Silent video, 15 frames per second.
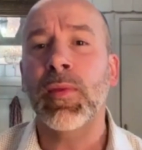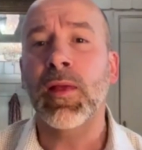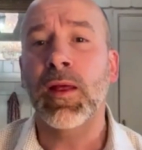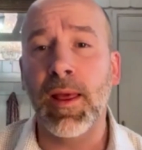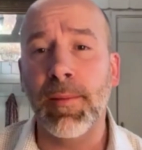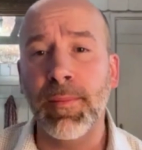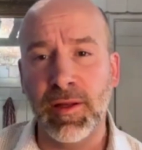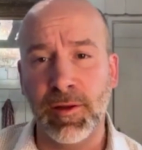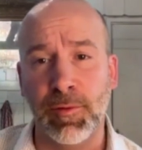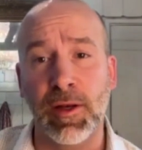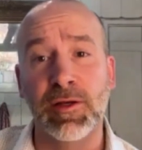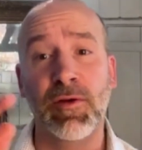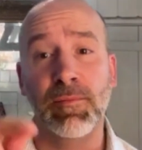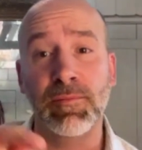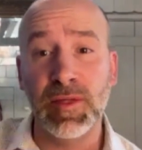Let me
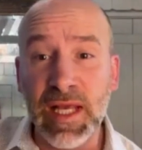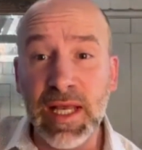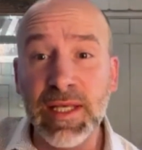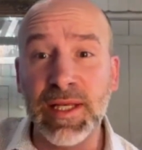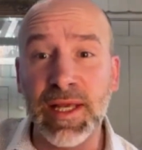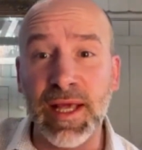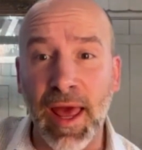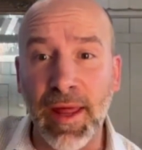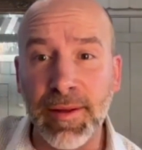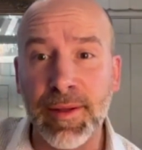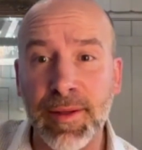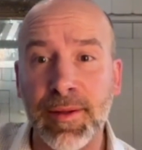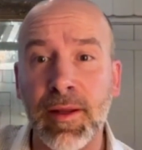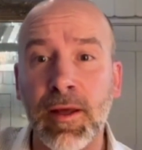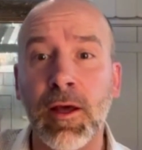switch from
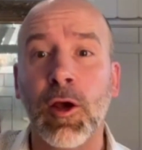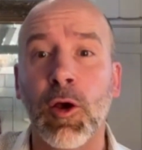TTS,